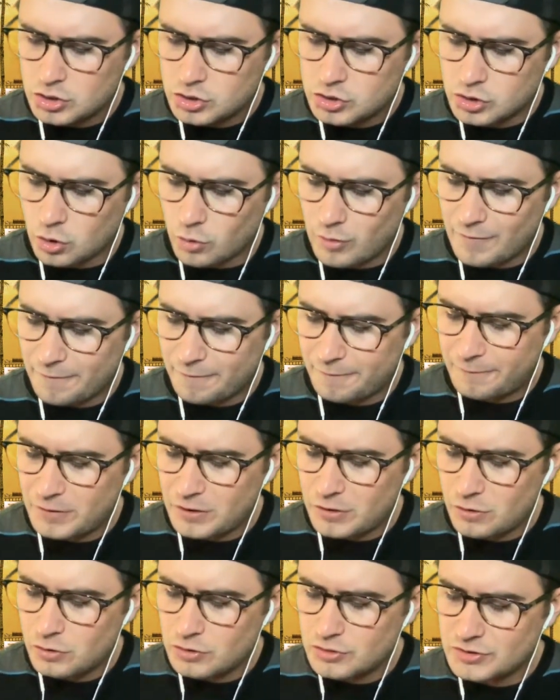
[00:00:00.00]
So it
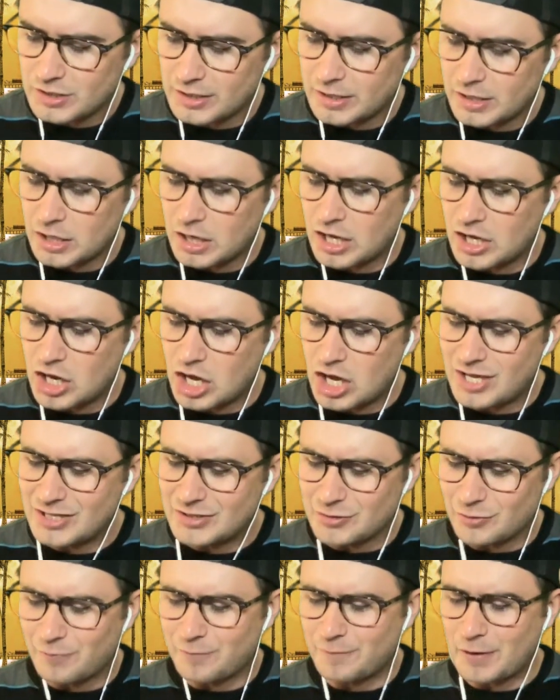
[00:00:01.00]
feels like a,
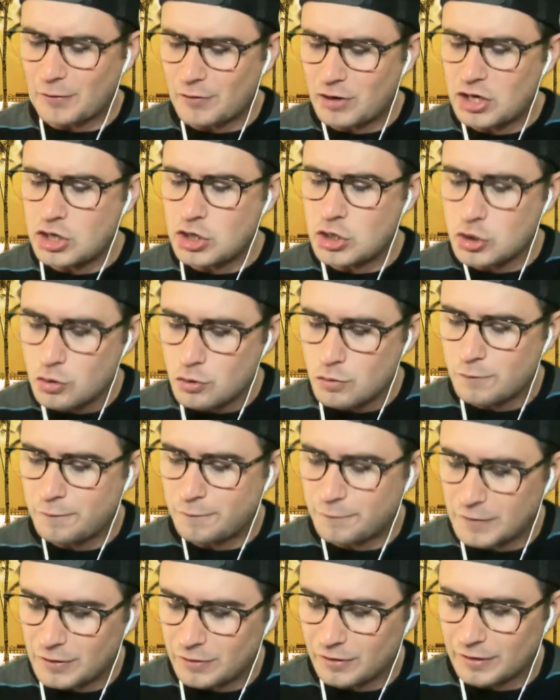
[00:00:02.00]
it's a very new
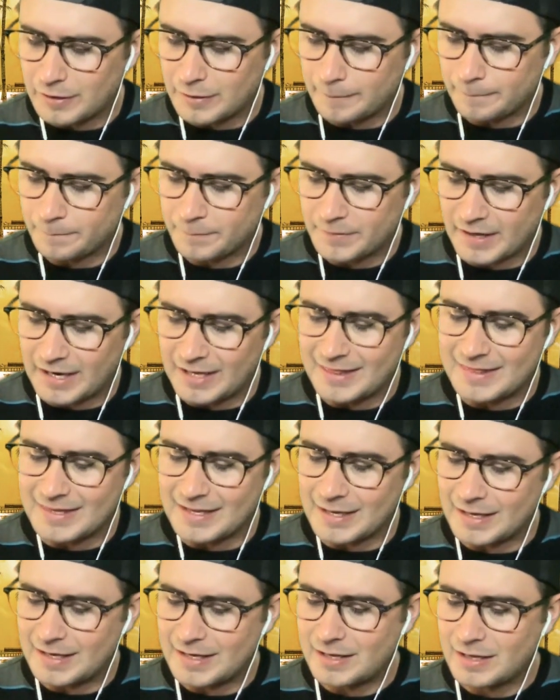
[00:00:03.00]
feeling that I
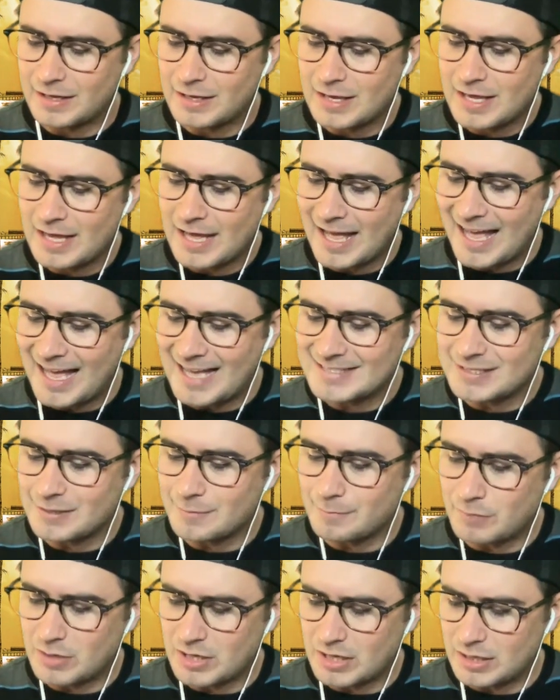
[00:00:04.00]
think
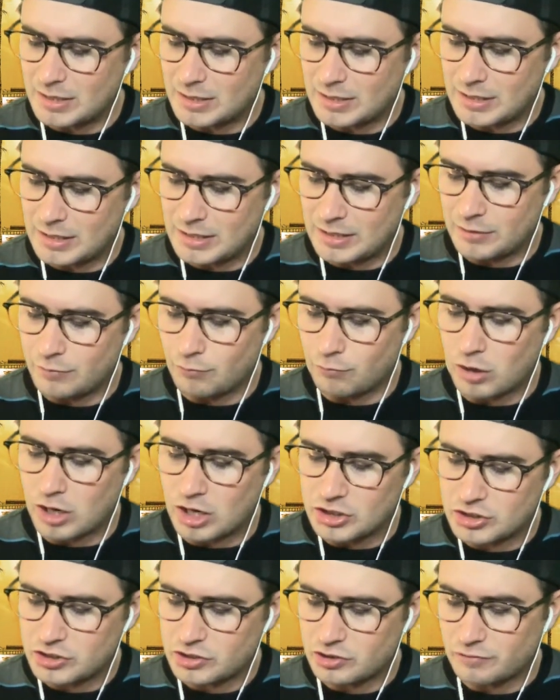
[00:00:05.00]
hasn't been in
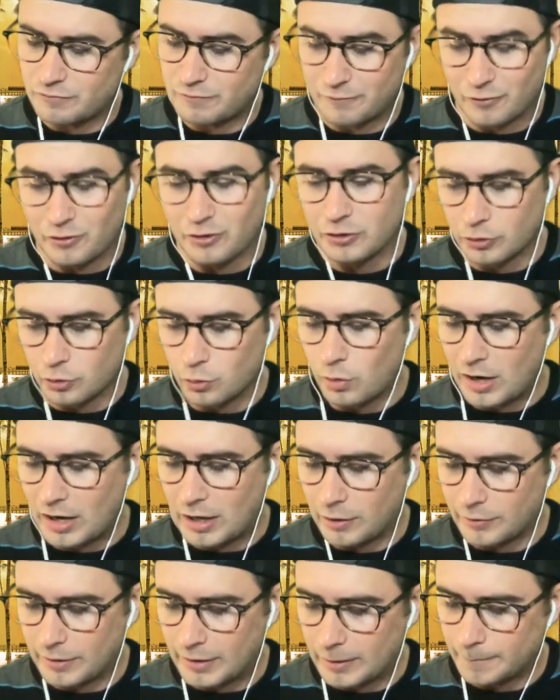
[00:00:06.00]
Rush for a little
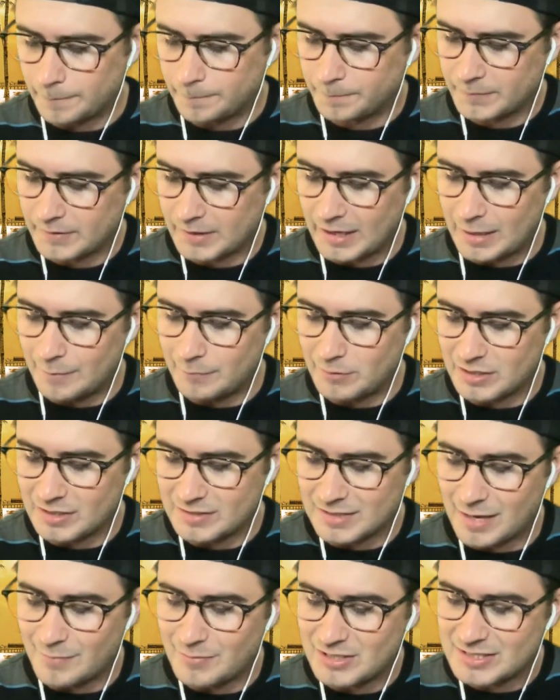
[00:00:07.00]
while now, okay?
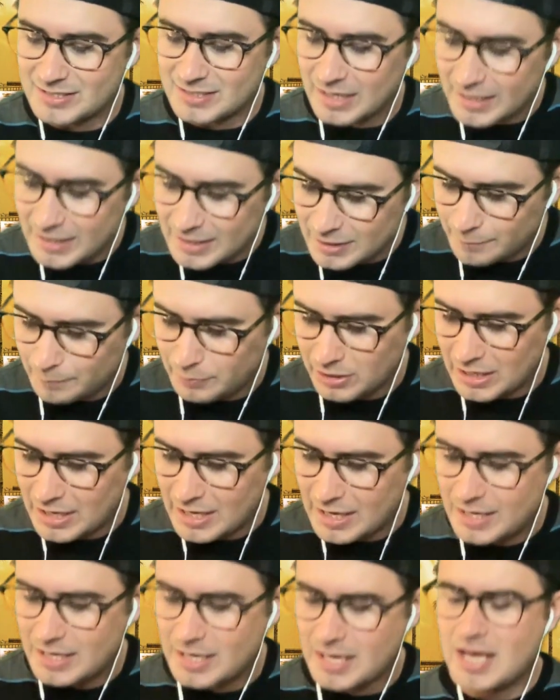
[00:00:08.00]
Because I'm excited to
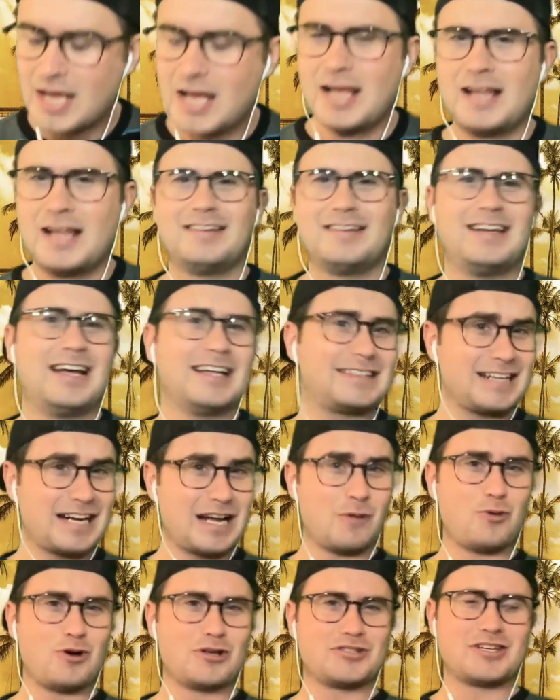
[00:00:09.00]
play. Not that
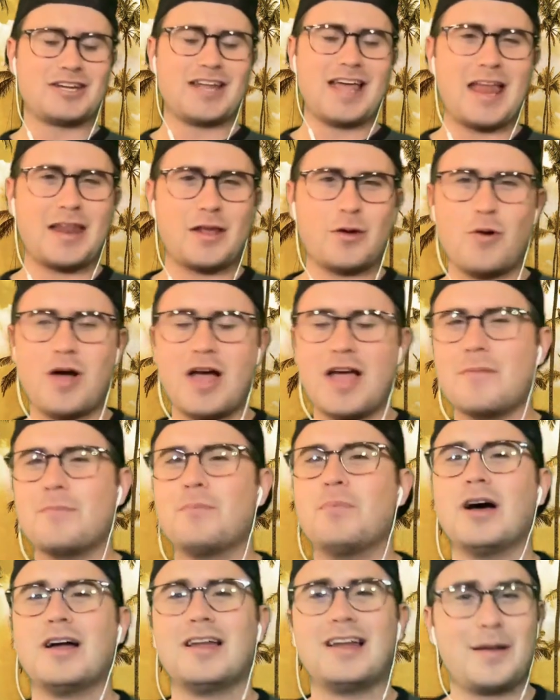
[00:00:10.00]
I wasn't anyway,
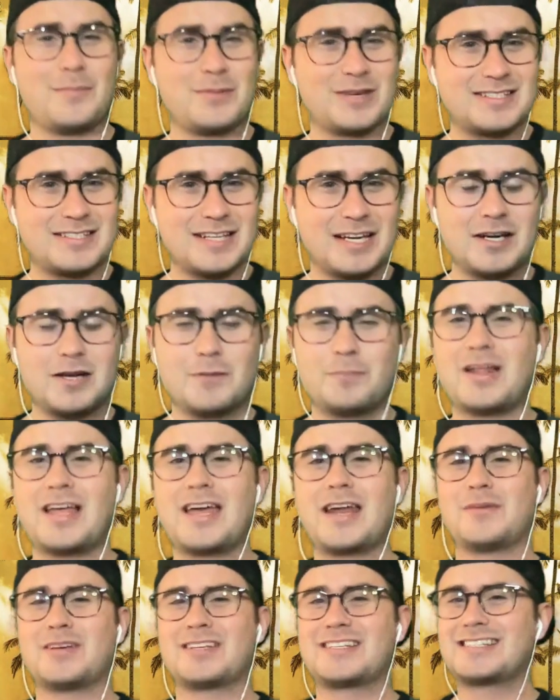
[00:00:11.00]
but I'm excited to play
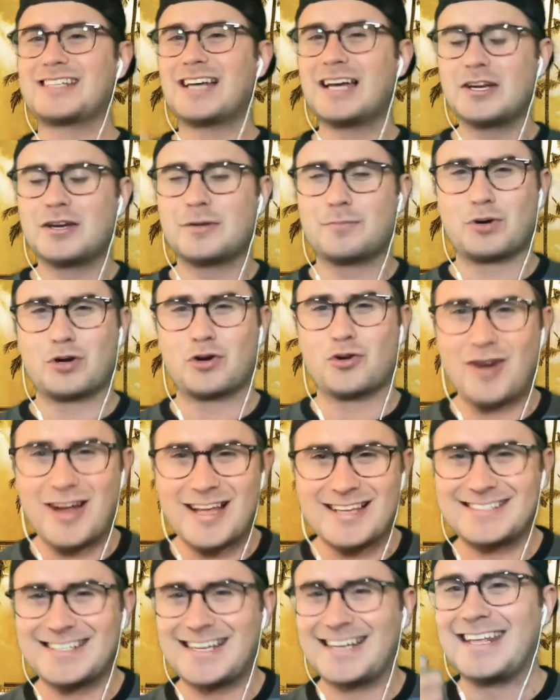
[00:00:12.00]
and I'm excited to
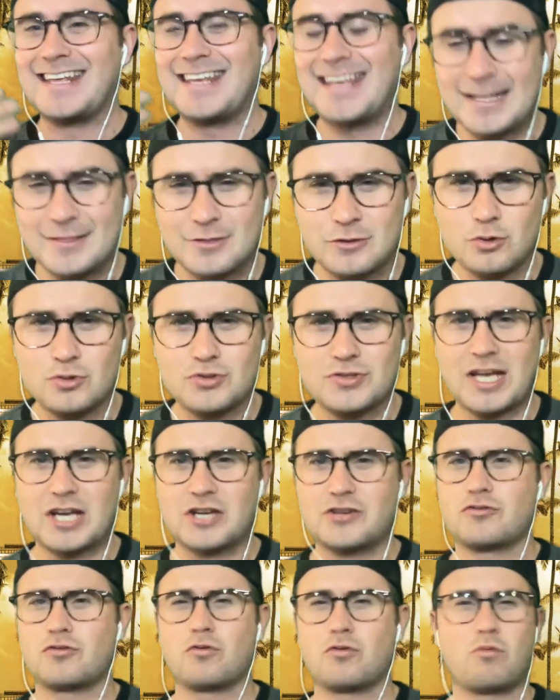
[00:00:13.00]
progress and get those
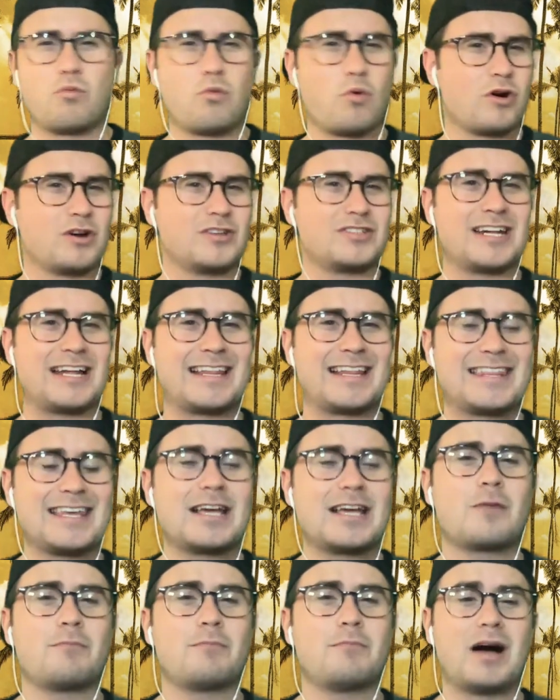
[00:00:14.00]
extra rewards. And I
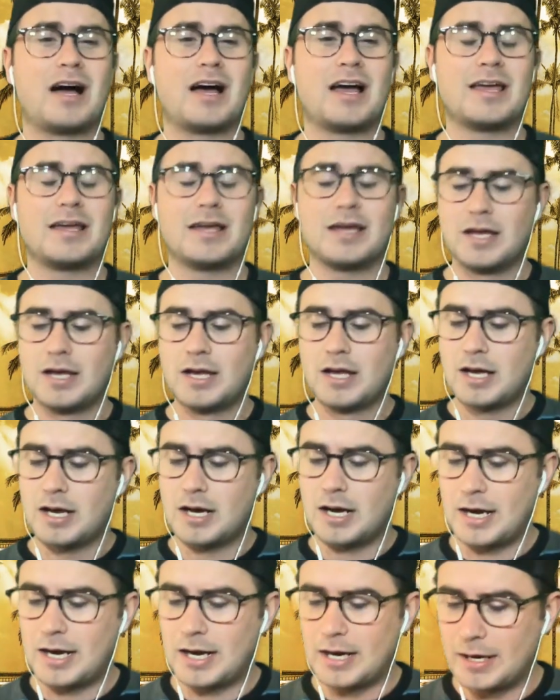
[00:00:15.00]
think my
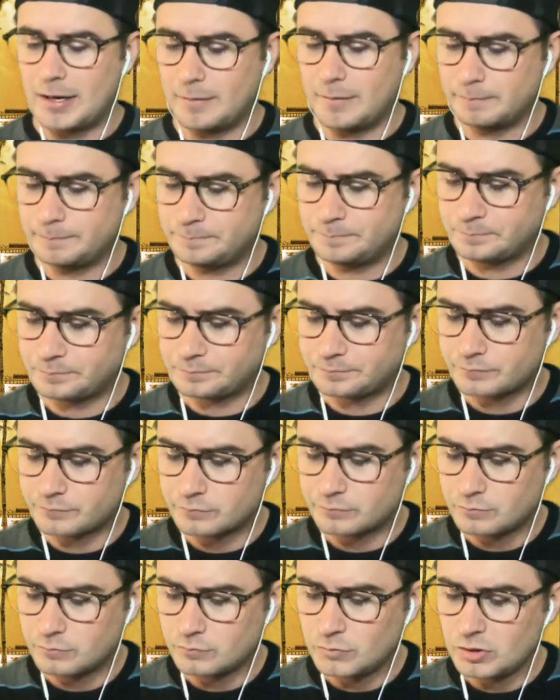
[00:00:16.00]
um,
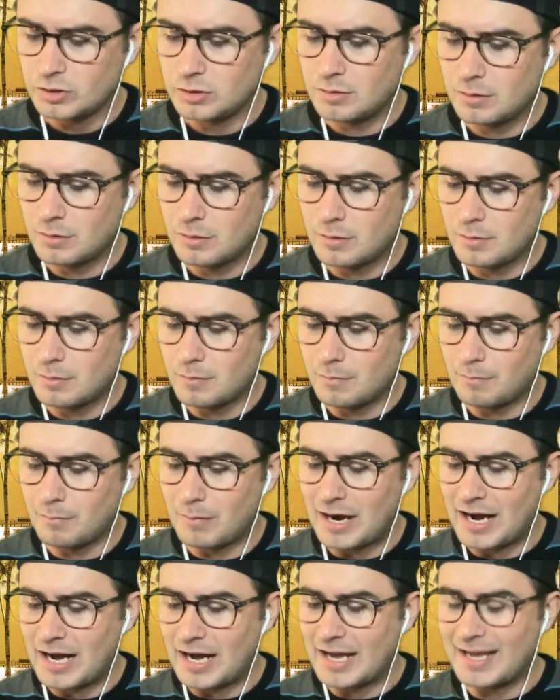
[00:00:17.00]

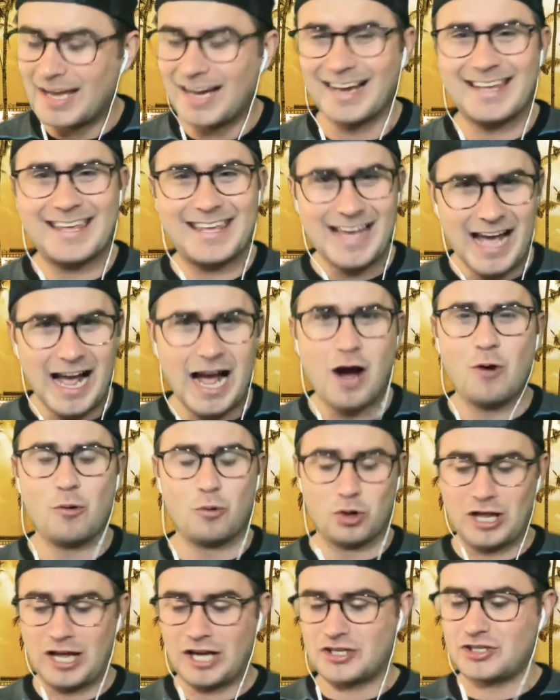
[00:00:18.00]
my
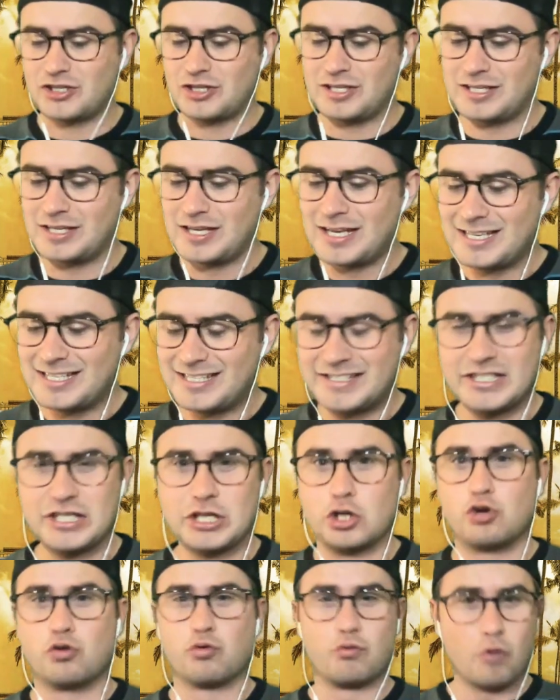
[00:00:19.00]
account will actually
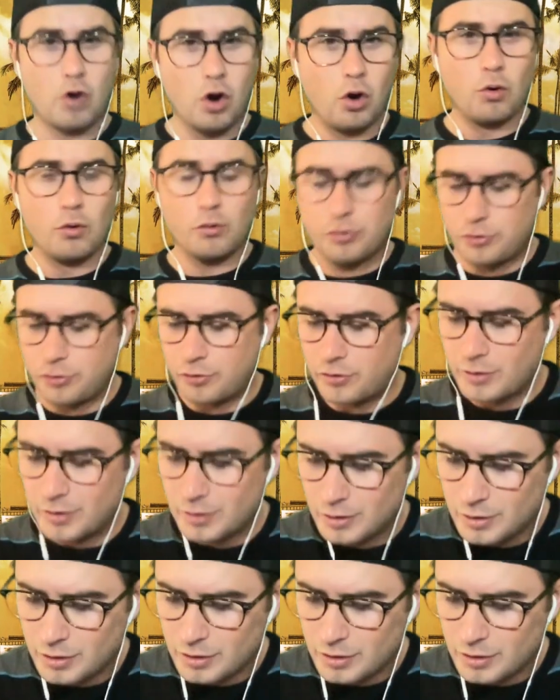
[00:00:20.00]
see growth